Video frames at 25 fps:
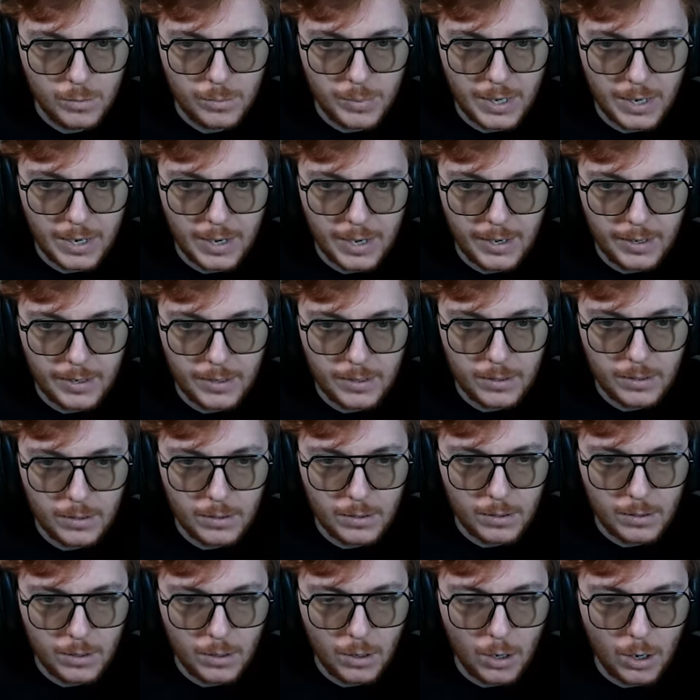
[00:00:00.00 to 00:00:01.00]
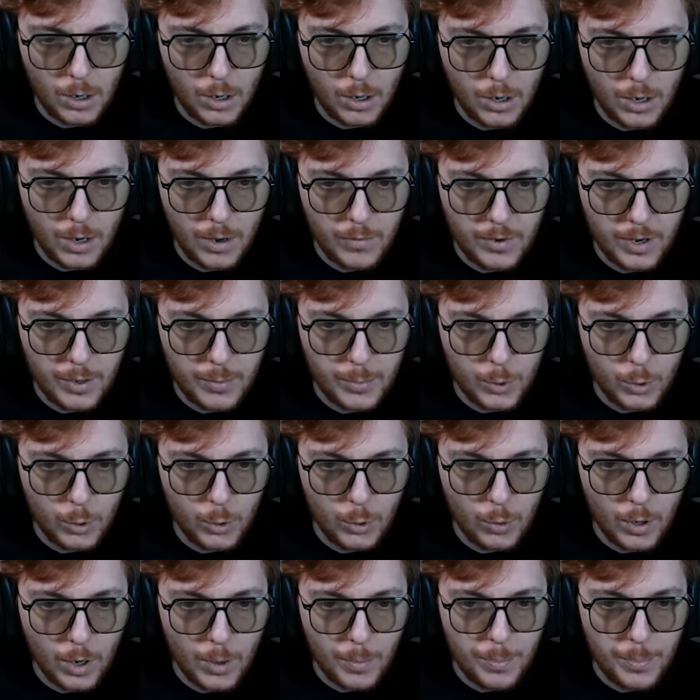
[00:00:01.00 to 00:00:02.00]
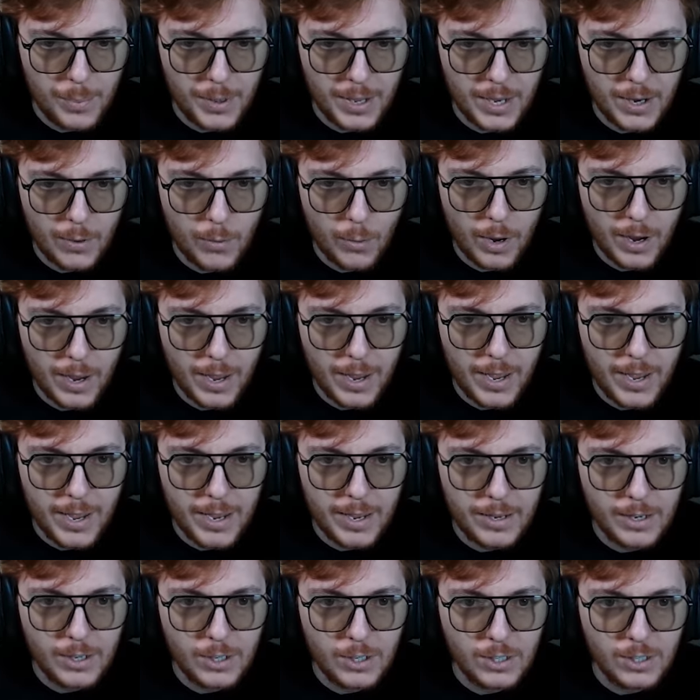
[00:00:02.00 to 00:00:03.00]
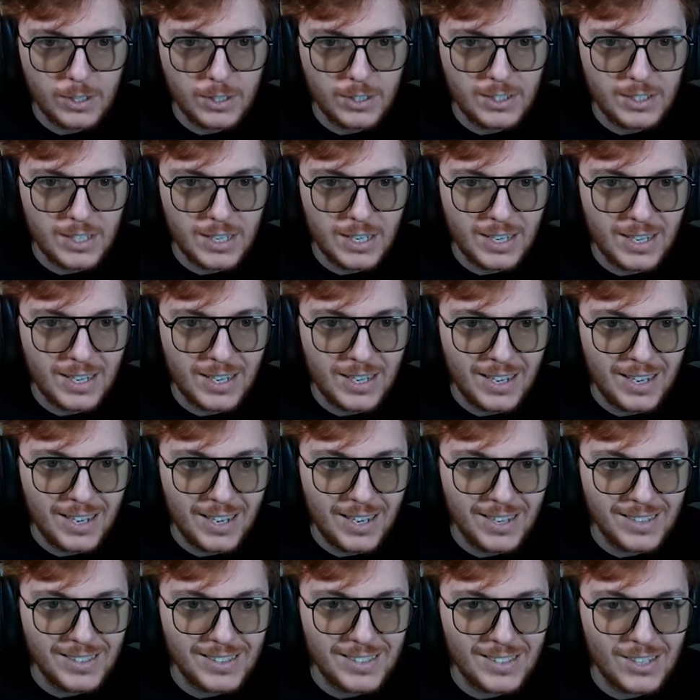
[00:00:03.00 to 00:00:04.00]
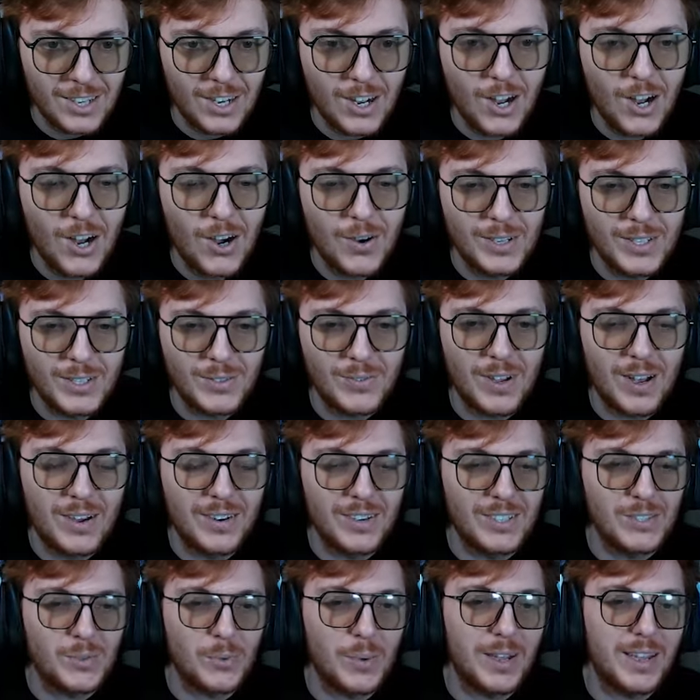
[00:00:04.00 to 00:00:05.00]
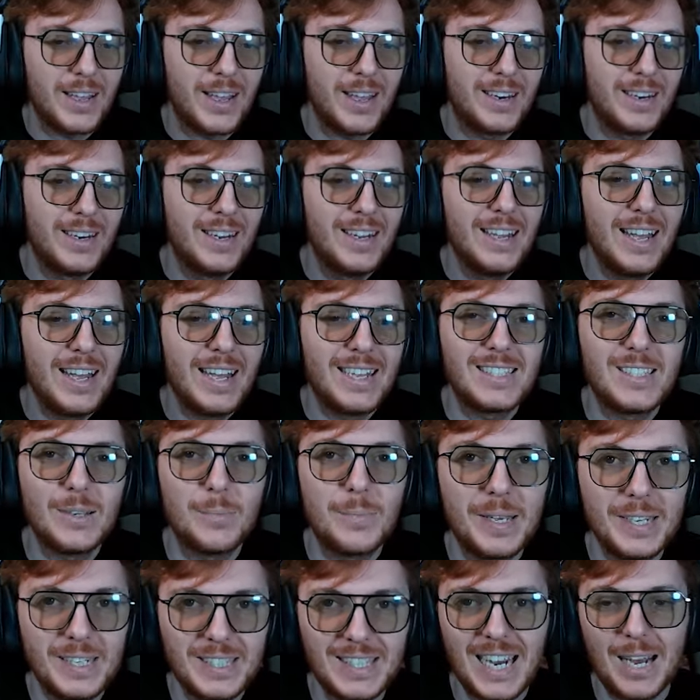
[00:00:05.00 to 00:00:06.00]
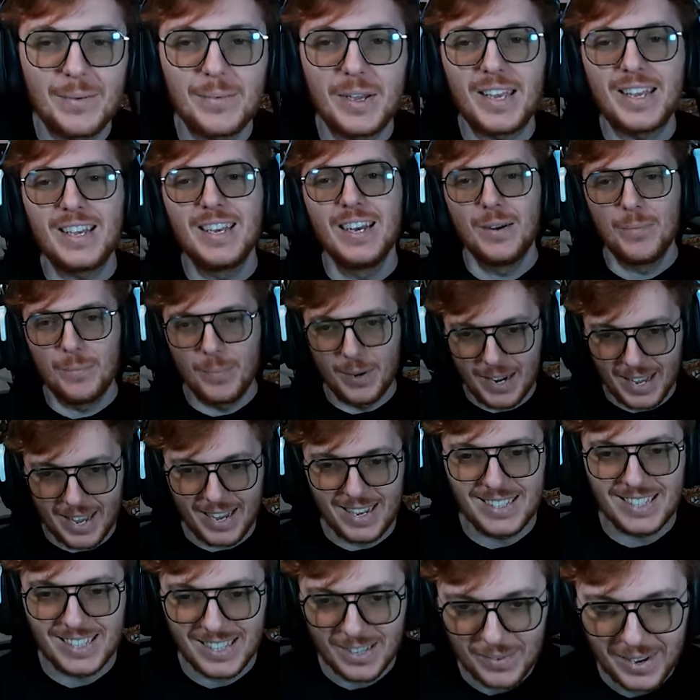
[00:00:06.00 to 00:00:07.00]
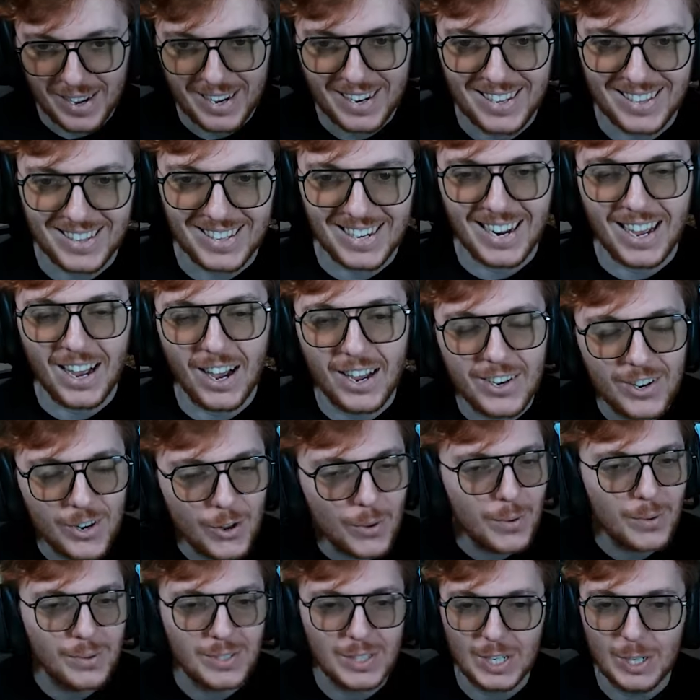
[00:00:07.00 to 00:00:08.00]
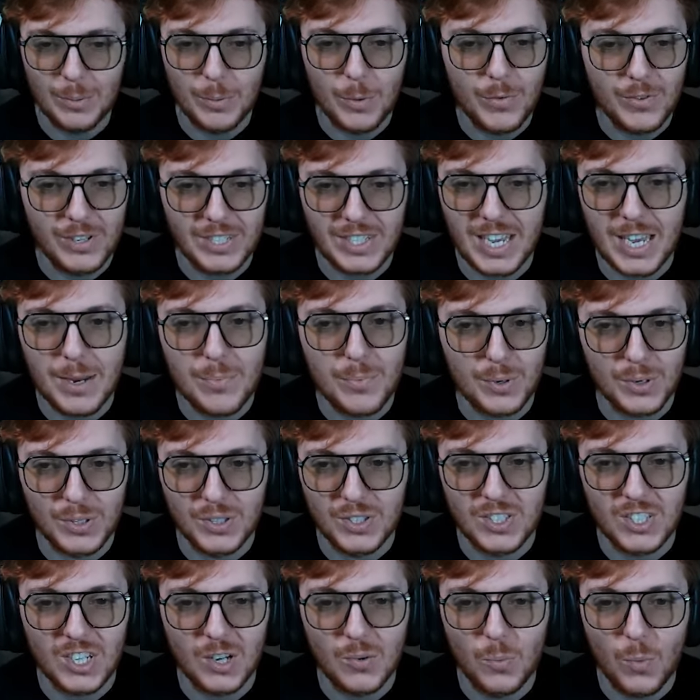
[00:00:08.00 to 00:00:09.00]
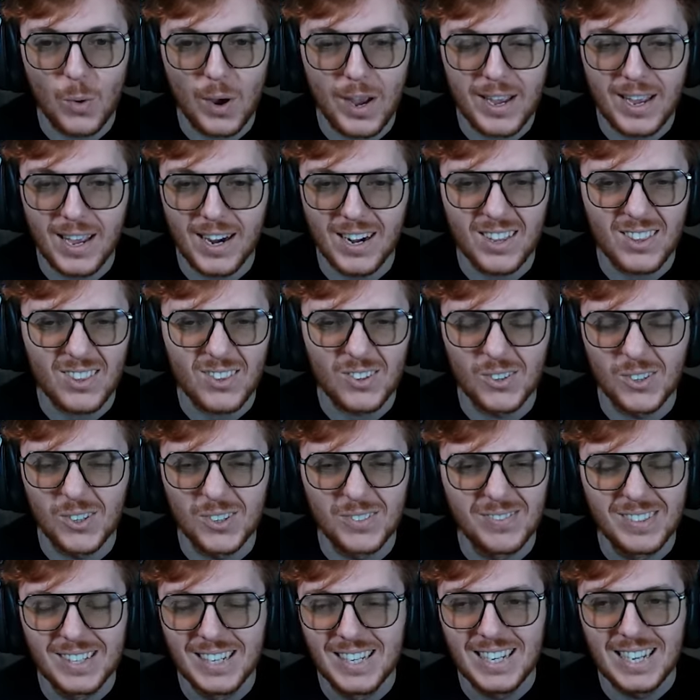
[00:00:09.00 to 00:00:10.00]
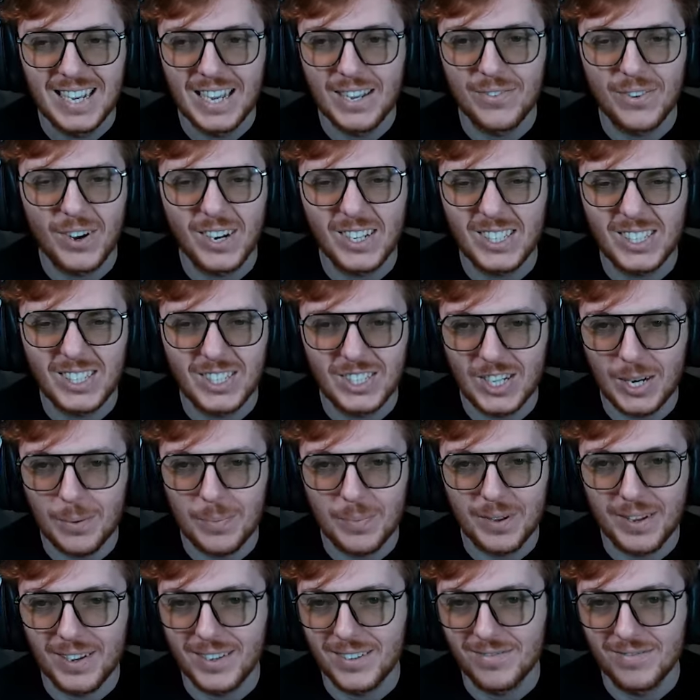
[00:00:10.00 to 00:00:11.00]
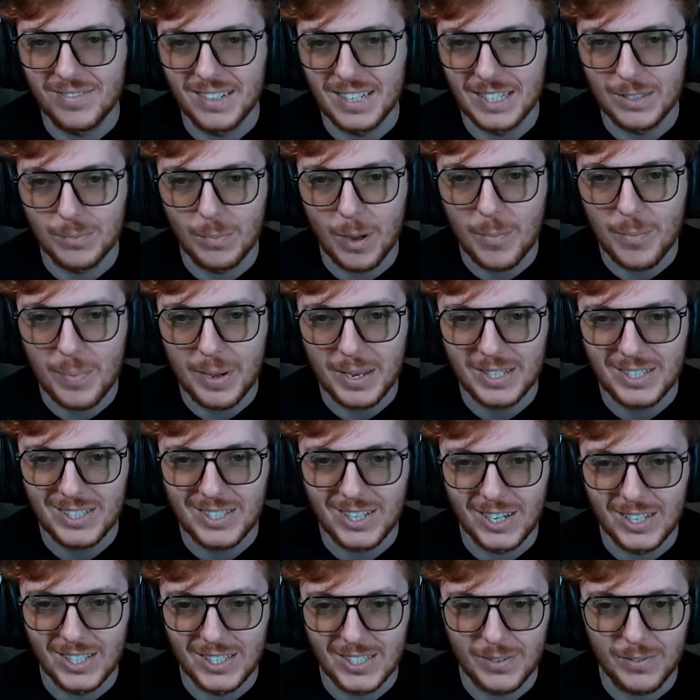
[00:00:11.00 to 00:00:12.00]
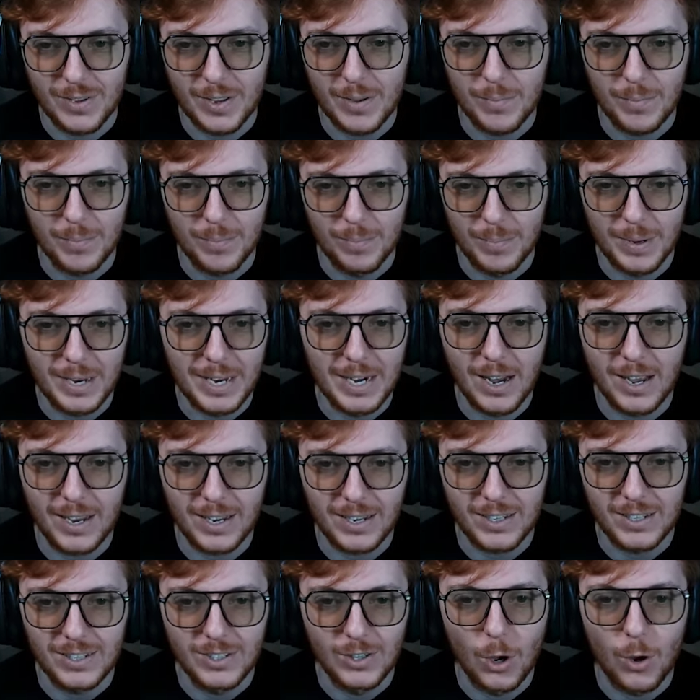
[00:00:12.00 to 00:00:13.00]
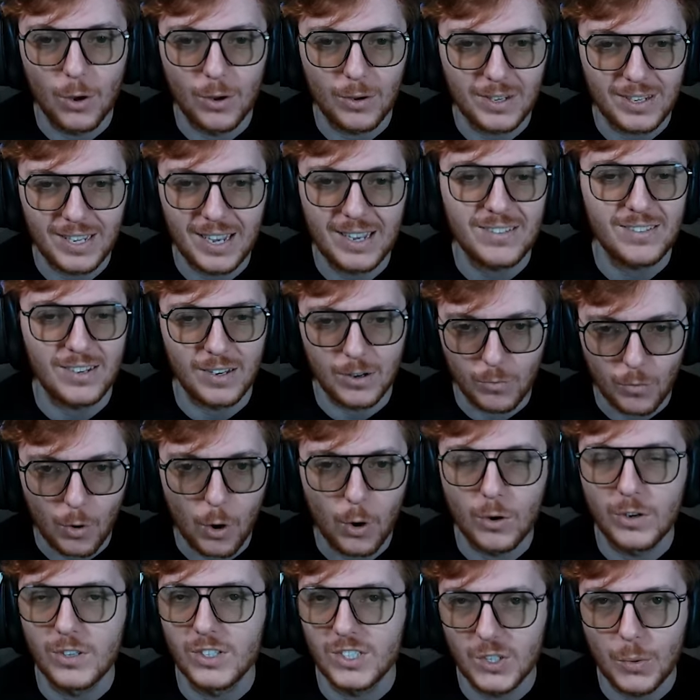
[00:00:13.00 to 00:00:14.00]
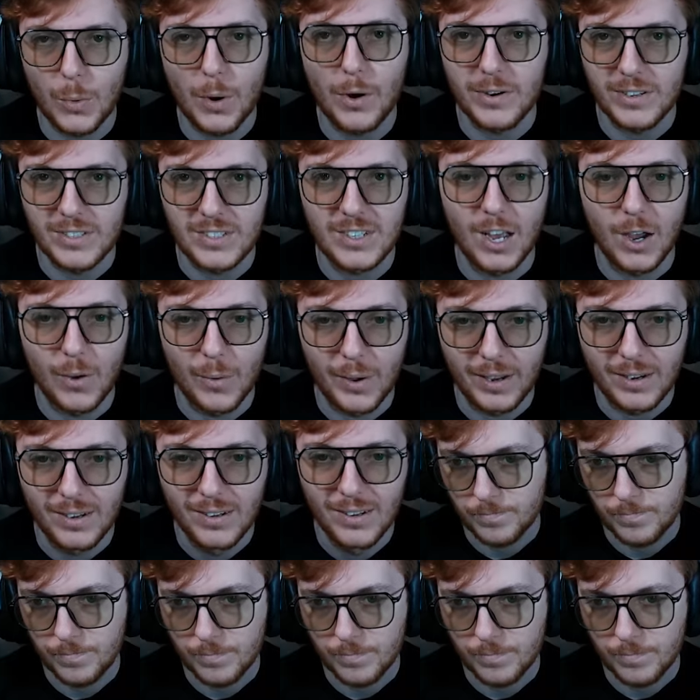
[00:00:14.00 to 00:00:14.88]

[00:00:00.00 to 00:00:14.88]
Ballack. Oh, lovely ball. Abire. Gonna dink it. Oh, it's found its way in. It's a bit jammy, but it is in the back of the net. I knew he was going to move his keeper in some way, and I thought, if I just chip it, it's my best chance of hit me, like, not guessing wrong as to where he's going.